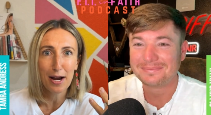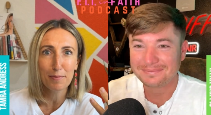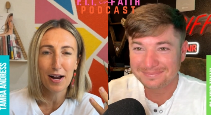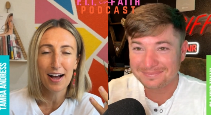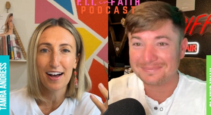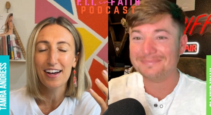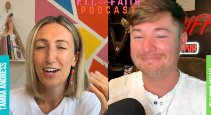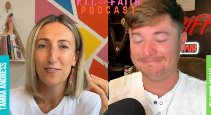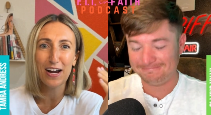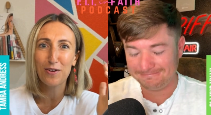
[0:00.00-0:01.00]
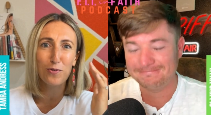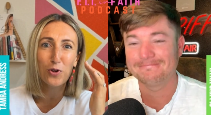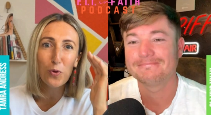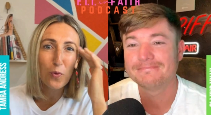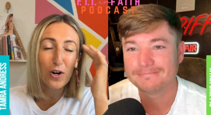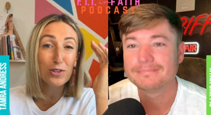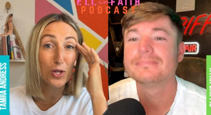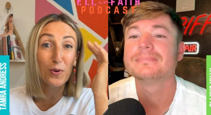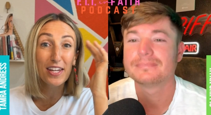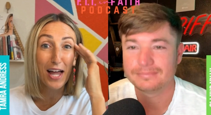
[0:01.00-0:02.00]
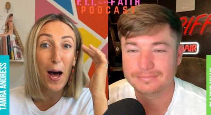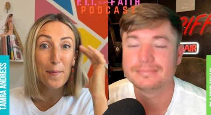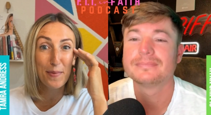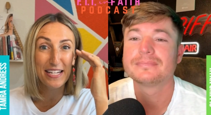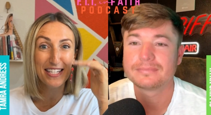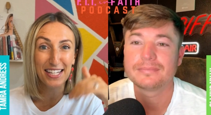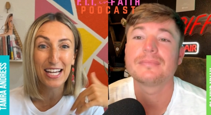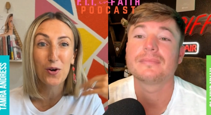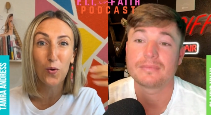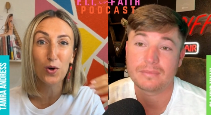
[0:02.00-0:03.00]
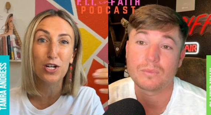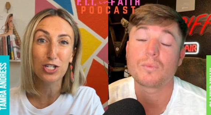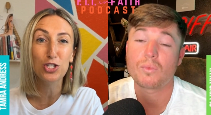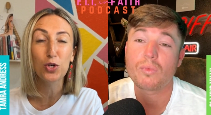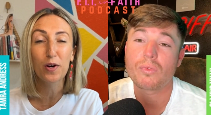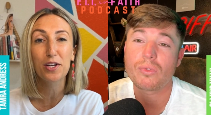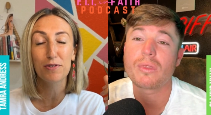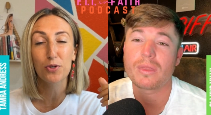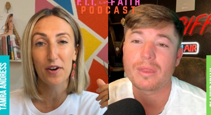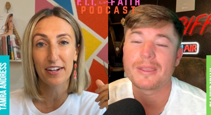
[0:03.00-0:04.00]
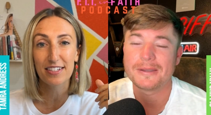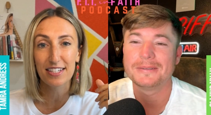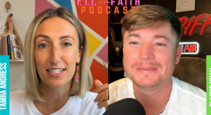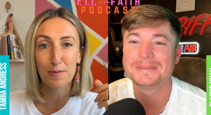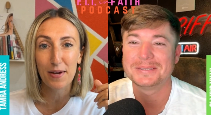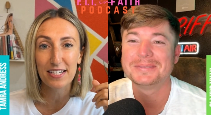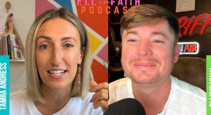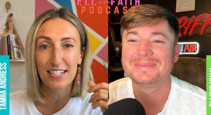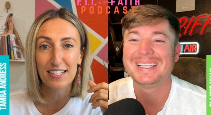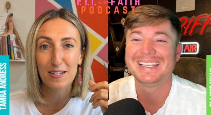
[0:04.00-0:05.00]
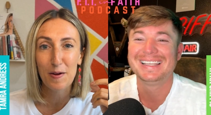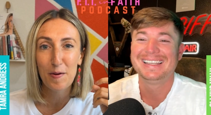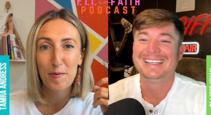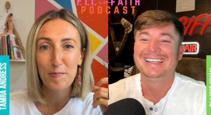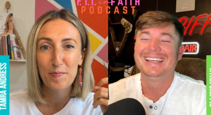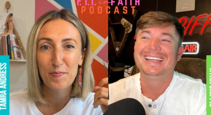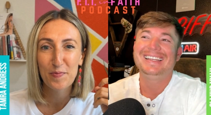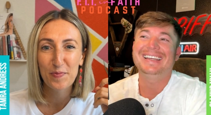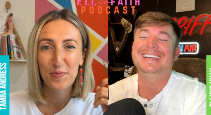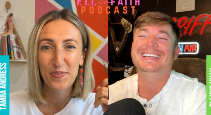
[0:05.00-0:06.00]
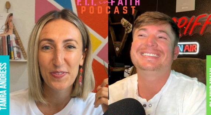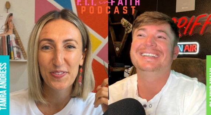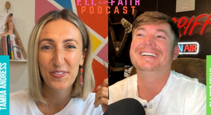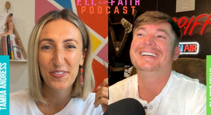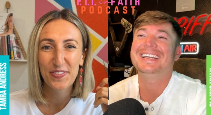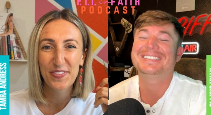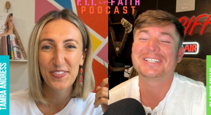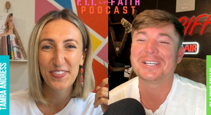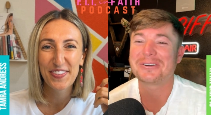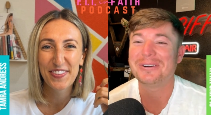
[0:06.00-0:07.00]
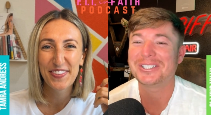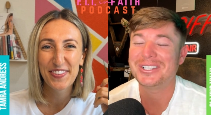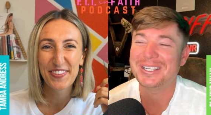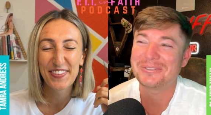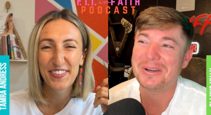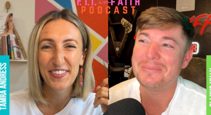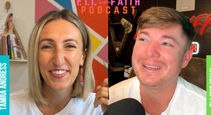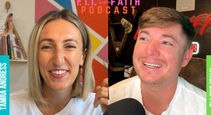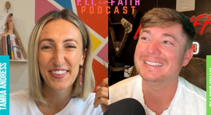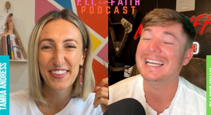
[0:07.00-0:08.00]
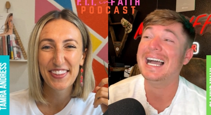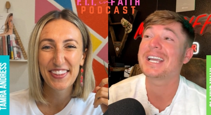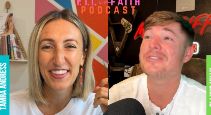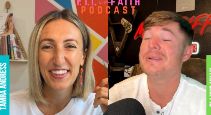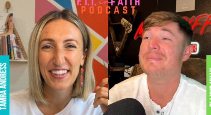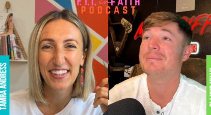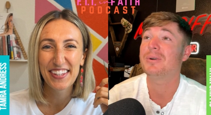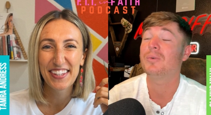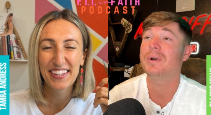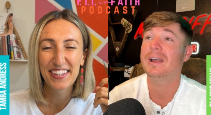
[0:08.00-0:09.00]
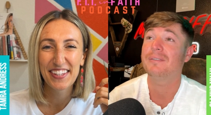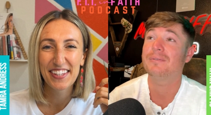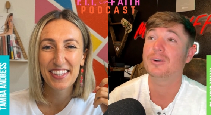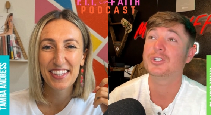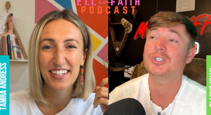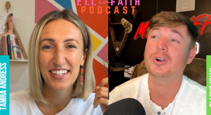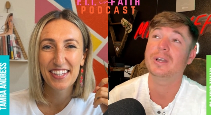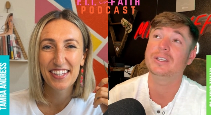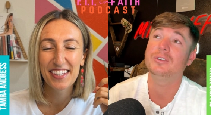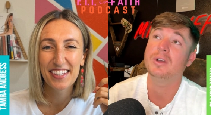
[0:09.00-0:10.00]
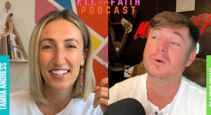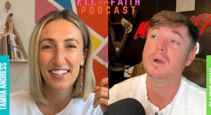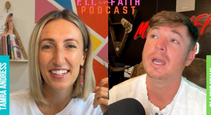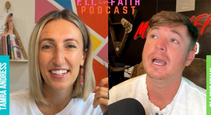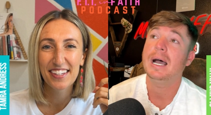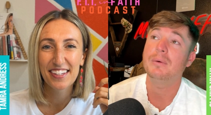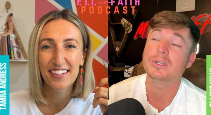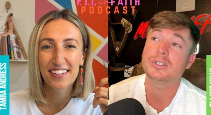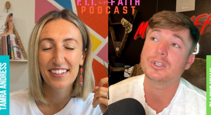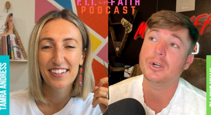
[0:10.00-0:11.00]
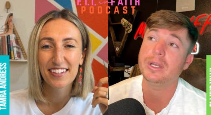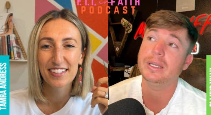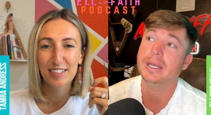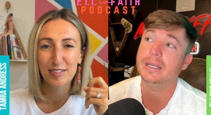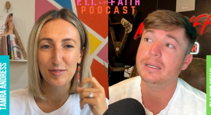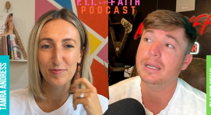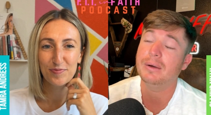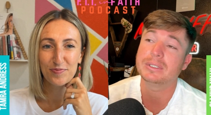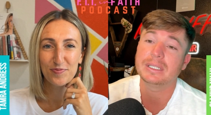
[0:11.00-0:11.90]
Speaker 1: camera, right? You, you work through a lot mentally in order to do what you do on a consistent basis.
Speaker 2: Yeah, that's a that's a good question as well because I can remember when I first started, you know, I was 30 day